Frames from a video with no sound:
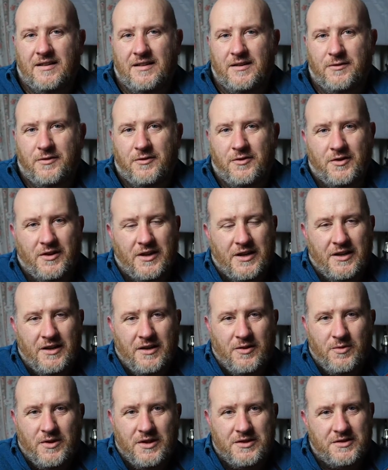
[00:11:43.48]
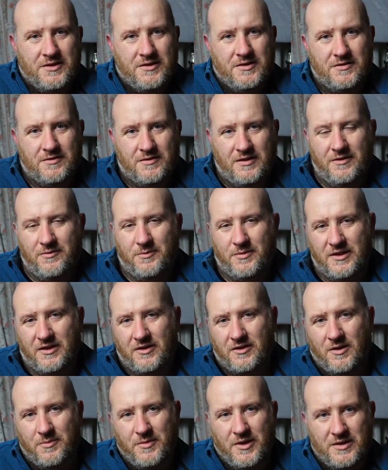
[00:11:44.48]
If you've got any questions, leave them in the
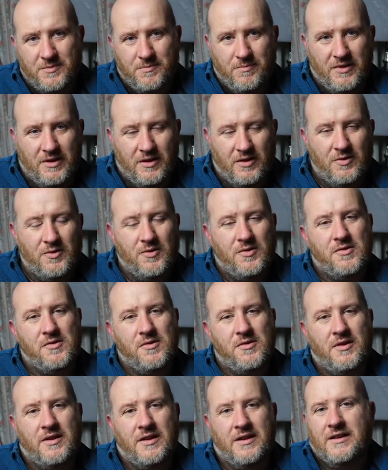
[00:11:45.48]
comments below.